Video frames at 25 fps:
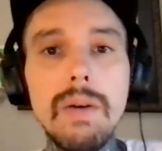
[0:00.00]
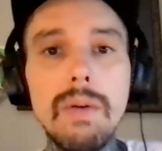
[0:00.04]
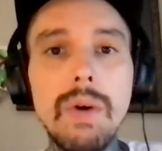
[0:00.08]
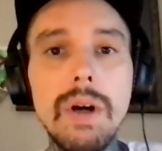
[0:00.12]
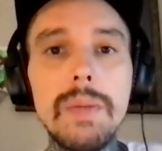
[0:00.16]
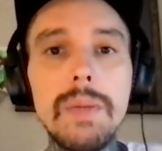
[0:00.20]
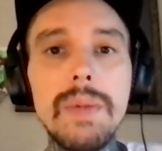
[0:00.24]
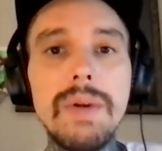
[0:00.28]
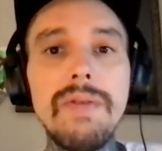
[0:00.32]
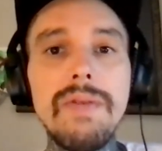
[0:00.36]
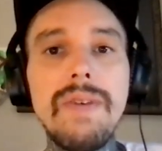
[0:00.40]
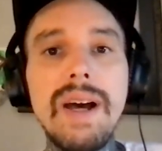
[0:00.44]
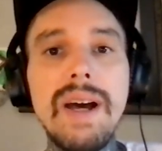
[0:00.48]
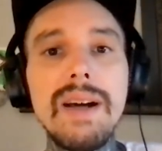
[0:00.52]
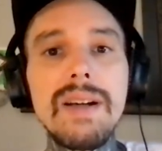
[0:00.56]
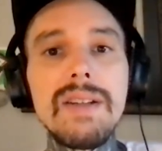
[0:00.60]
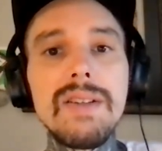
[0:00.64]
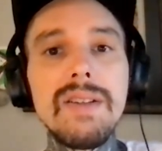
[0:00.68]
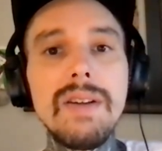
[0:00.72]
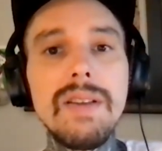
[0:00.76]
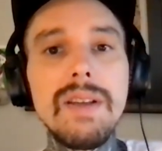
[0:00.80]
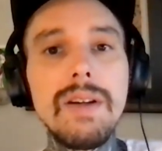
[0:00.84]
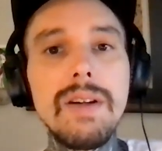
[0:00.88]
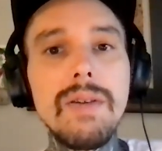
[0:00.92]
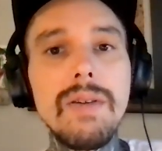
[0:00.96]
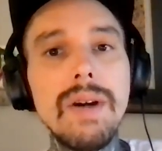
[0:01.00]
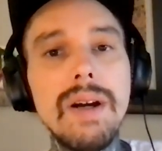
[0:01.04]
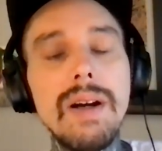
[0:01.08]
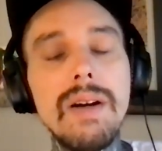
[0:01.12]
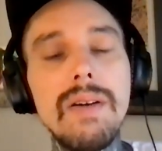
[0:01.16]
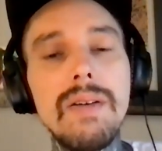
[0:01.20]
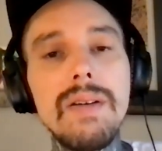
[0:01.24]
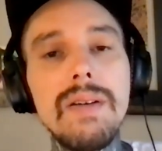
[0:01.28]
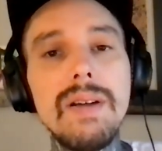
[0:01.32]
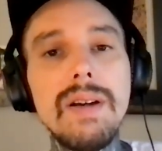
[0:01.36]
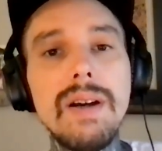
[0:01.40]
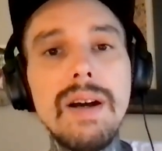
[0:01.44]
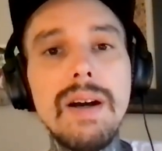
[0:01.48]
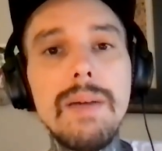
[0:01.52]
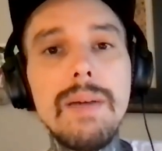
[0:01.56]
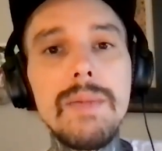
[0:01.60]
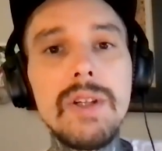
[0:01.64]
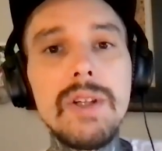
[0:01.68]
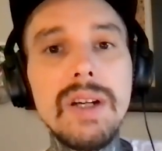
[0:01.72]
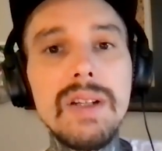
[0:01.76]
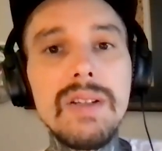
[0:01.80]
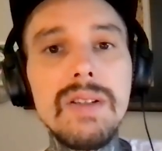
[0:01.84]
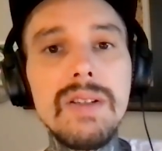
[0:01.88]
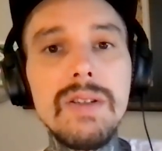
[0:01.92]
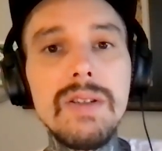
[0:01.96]
Welcome to Facts on the Ground. I'm
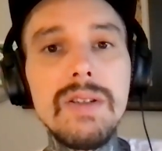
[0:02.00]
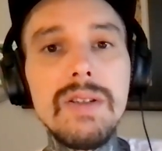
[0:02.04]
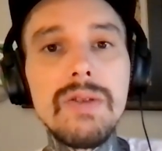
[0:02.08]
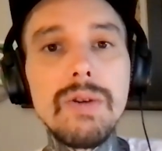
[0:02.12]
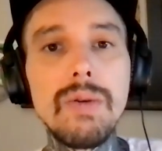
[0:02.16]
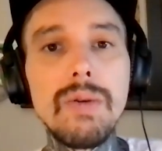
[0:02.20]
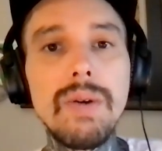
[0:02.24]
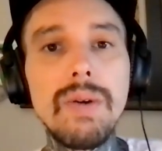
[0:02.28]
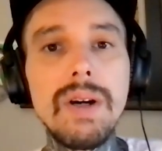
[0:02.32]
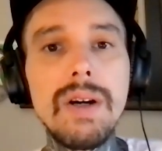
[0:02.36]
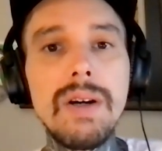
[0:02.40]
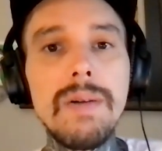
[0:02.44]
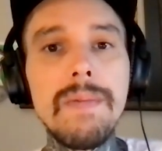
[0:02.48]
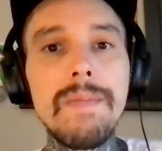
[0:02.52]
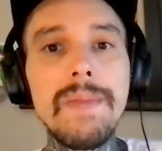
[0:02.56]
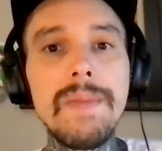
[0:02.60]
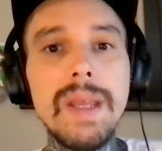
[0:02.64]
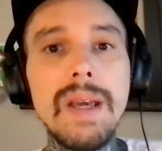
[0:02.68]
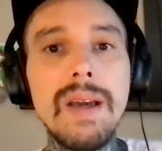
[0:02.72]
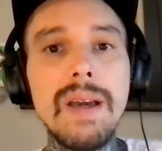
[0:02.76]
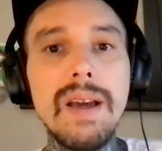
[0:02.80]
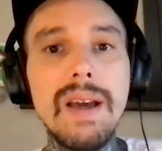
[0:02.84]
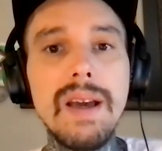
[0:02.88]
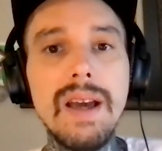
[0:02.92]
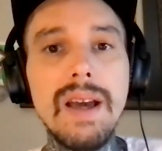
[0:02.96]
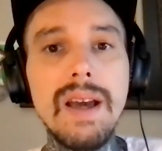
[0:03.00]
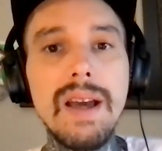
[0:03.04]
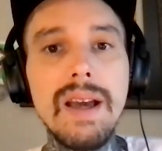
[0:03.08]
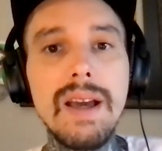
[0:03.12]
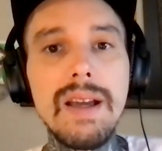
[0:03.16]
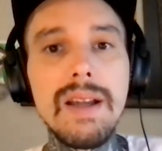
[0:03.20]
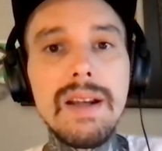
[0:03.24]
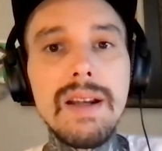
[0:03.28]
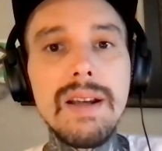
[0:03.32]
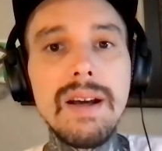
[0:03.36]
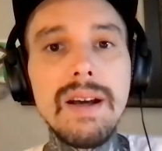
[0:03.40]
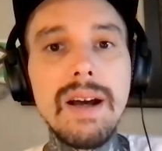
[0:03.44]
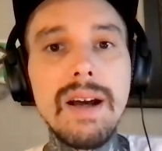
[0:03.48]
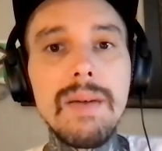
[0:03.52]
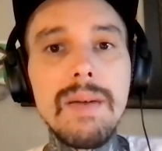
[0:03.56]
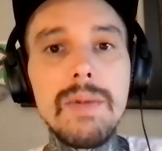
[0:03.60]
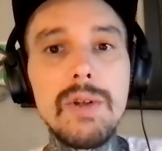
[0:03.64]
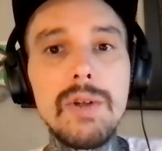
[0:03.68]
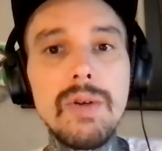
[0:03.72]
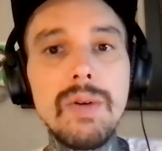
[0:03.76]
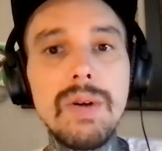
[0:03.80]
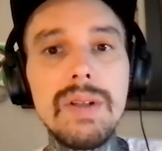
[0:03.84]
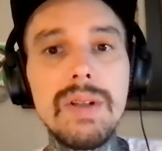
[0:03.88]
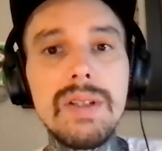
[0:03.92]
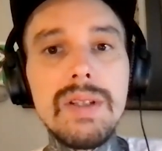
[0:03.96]
Jesse Zerwell, and I'm
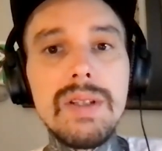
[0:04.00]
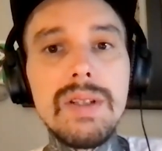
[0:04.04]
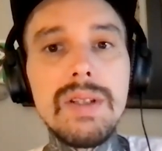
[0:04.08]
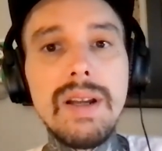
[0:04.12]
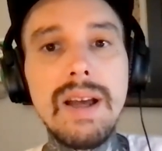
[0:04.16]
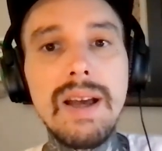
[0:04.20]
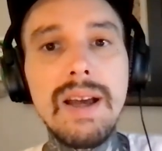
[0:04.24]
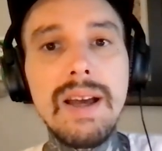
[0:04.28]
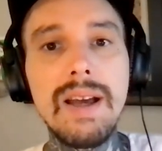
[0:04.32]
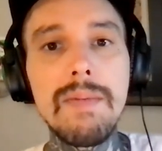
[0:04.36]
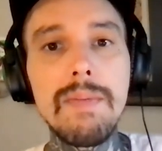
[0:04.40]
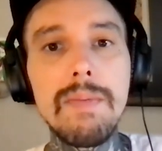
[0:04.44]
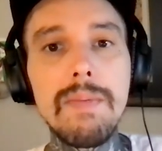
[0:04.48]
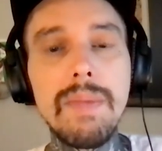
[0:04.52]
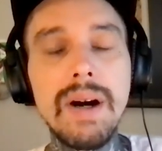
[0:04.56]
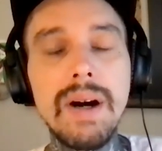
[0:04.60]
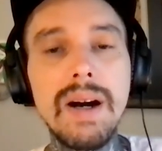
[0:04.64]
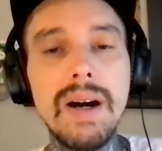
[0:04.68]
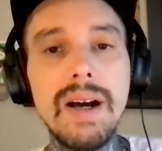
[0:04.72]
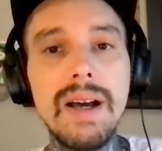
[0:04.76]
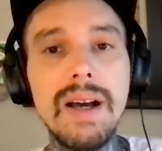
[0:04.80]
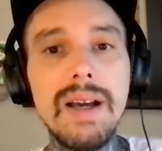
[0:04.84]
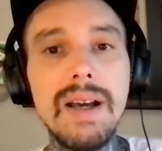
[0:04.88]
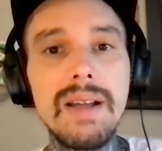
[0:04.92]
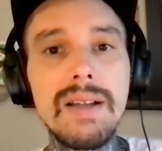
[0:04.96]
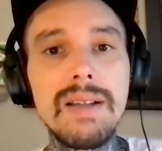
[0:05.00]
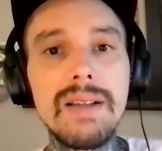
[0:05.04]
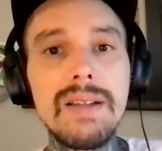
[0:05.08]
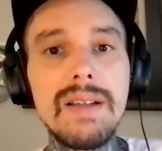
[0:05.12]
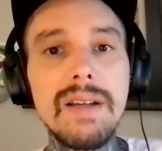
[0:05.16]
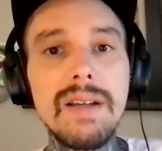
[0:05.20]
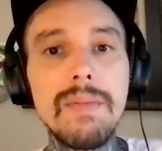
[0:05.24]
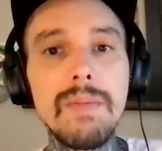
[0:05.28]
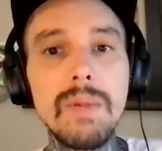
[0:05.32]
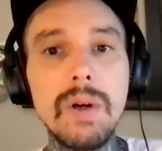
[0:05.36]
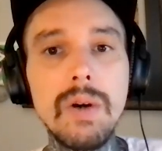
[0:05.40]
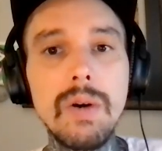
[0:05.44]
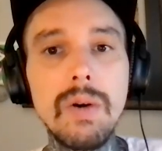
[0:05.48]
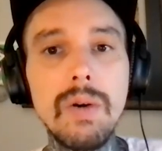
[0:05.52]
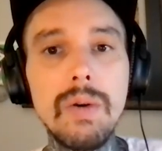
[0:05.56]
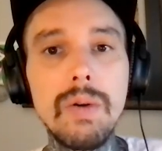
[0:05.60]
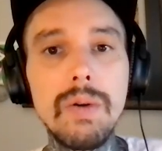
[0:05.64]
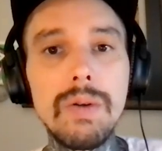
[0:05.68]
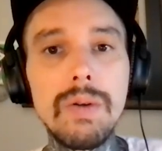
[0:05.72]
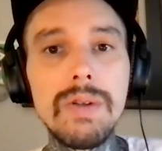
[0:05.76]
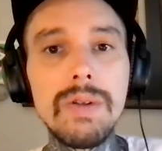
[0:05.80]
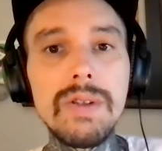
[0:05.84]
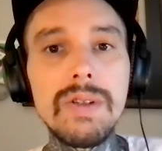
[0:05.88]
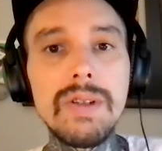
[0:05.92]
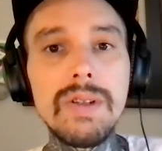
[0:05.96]
joined today by Tim
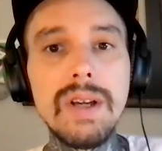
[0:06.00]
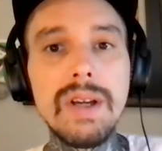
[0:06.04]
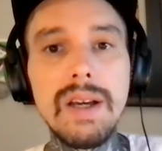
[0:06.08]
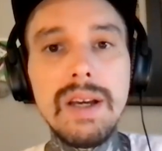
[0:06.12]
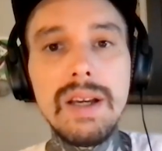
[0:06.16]
Coles.